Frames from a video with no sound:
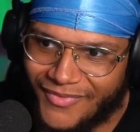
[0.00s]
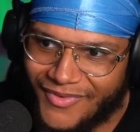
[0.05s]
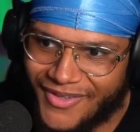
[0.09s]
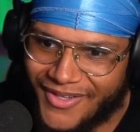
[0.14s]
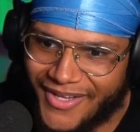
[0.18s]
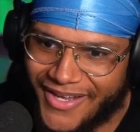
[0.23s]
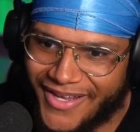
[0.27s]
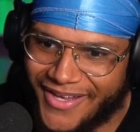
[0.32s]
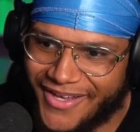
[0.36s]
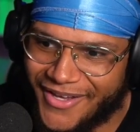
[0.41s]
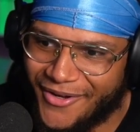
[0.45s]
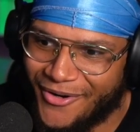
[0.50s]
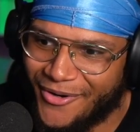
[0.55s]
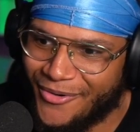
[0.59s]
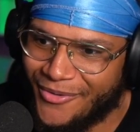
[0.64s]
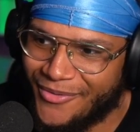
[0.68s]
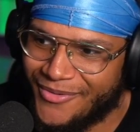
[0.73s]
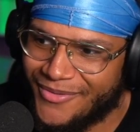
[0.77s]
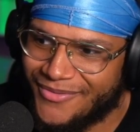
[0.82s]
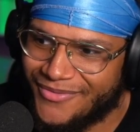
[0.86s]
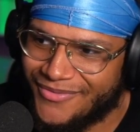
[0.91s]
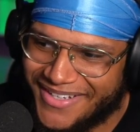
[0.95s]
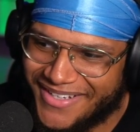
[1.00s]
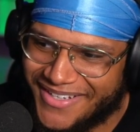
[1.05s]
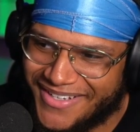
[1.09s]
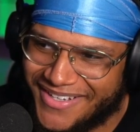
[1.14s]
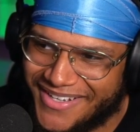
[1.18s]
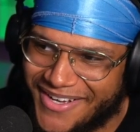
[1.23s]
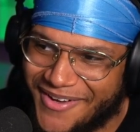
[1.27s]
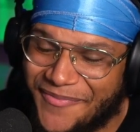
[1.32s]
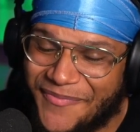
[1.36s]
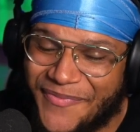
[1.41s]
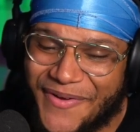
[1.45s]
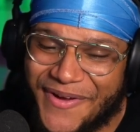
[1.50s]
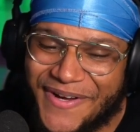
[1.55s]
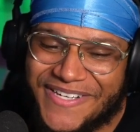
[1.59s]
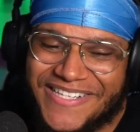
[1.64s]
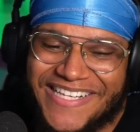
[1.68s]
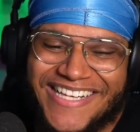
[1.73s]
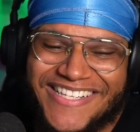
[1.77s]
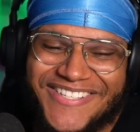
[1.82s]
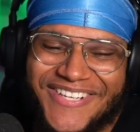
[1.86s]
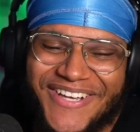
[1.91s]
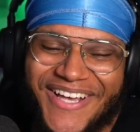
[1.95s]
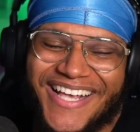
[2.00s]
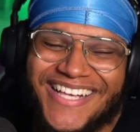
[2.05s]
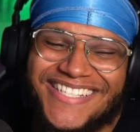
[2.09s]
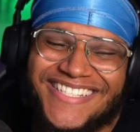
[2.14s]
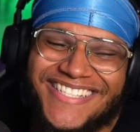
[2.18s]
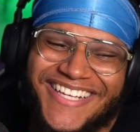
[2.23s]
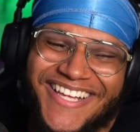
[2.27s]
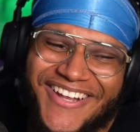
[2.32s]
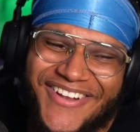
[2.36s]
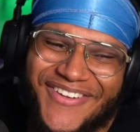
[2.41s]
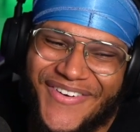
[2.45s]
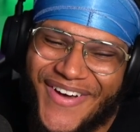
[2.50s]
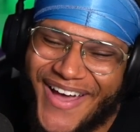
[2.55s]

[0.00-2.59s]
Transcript: the hell? Appearance I tested my